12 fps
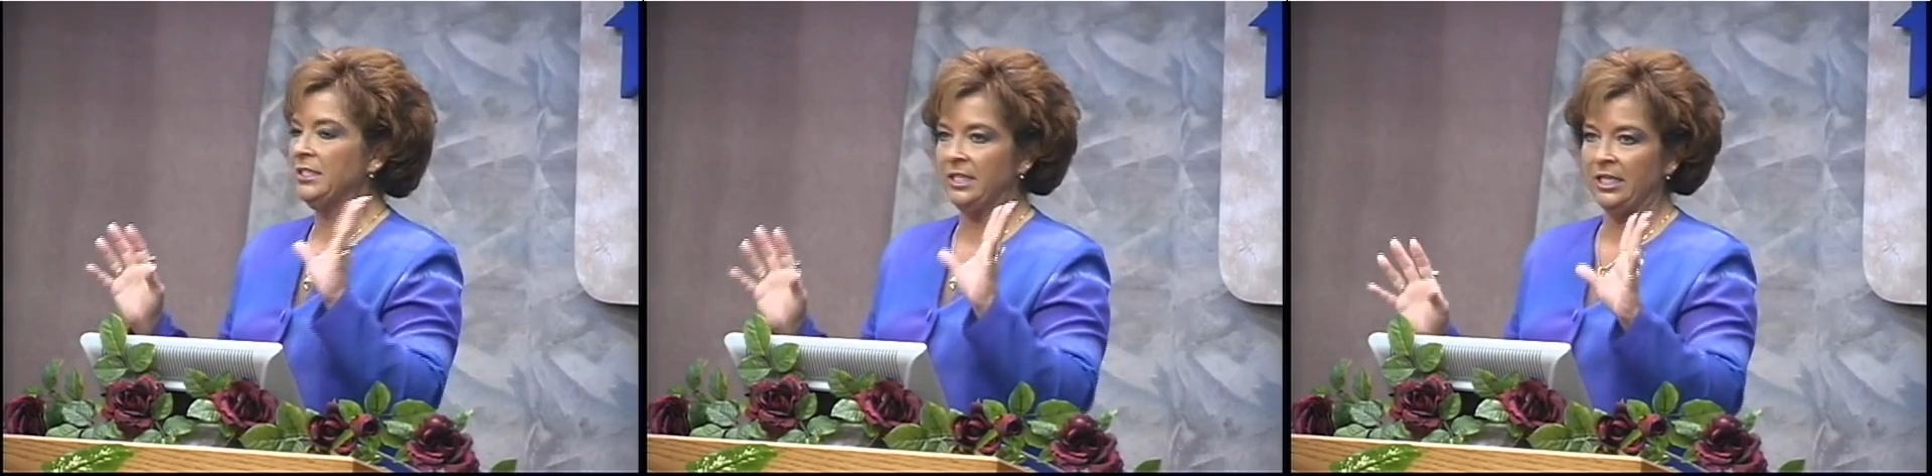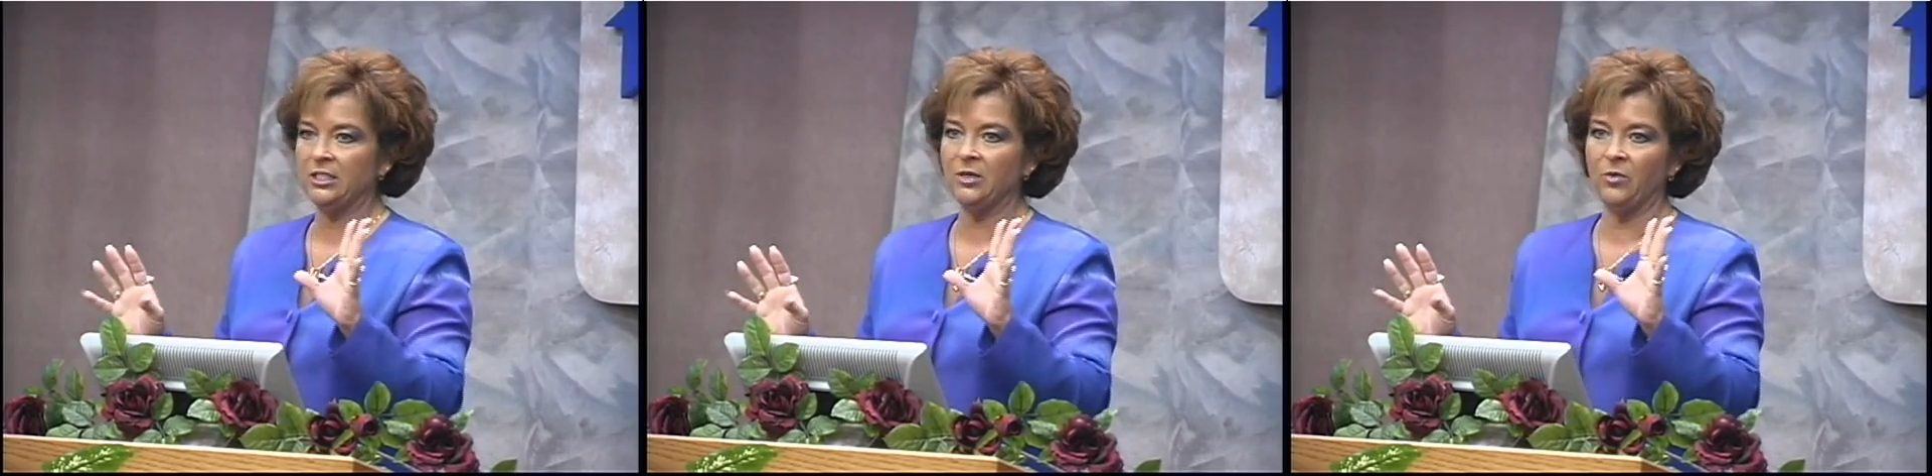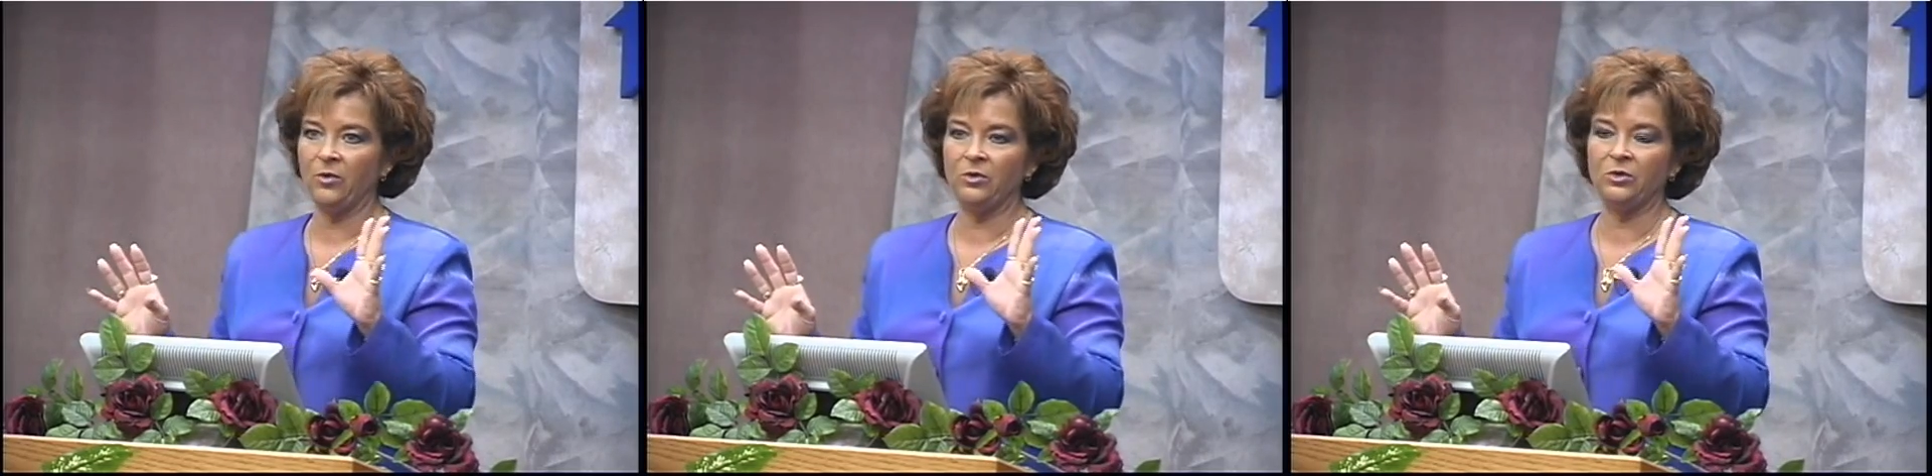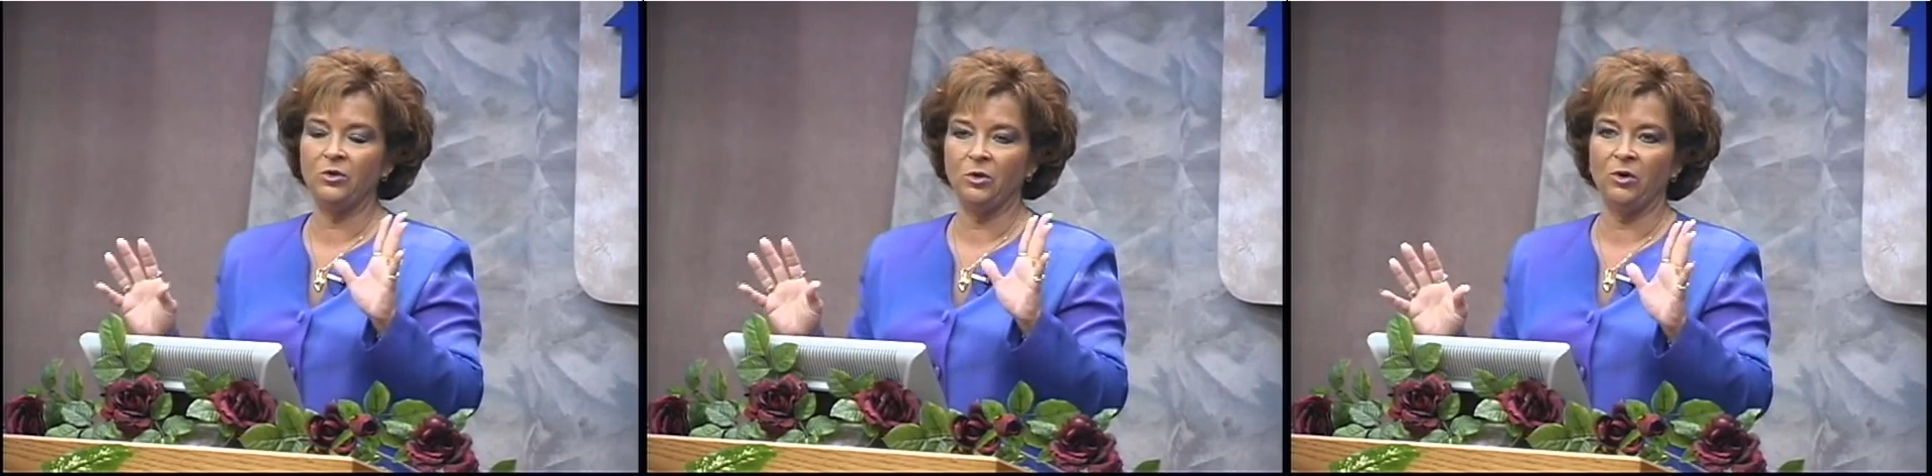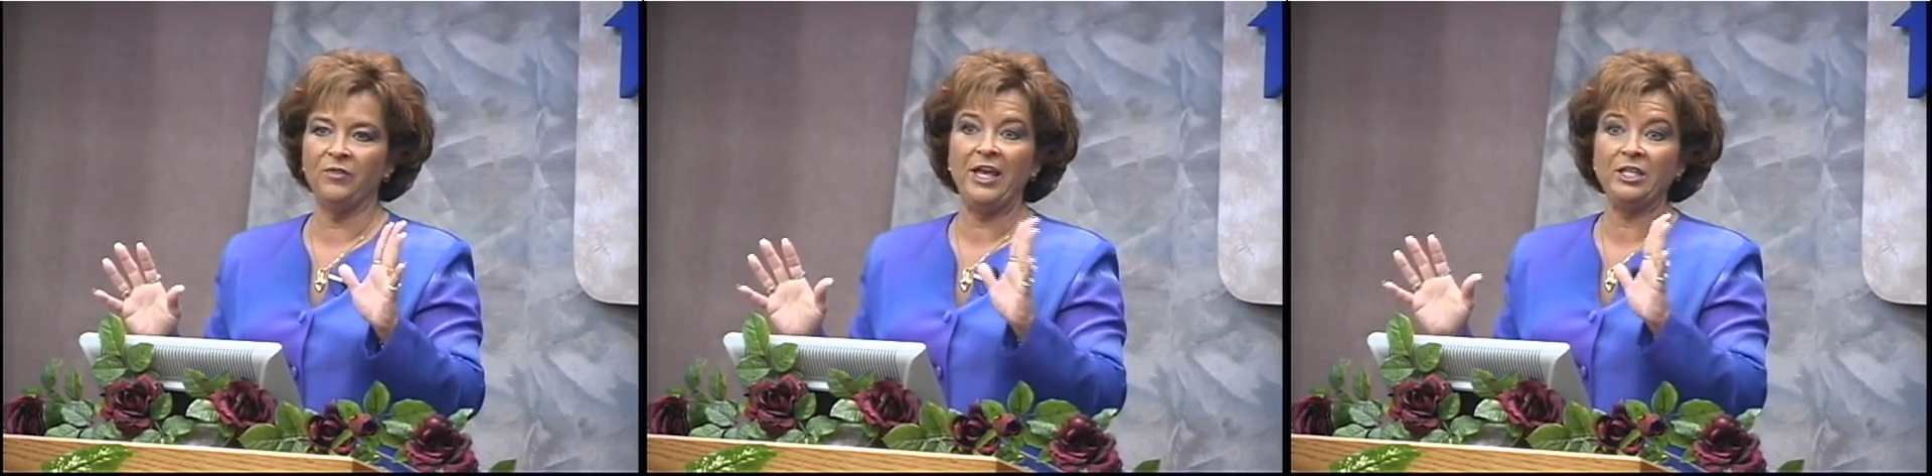He's leading someone to the Lord.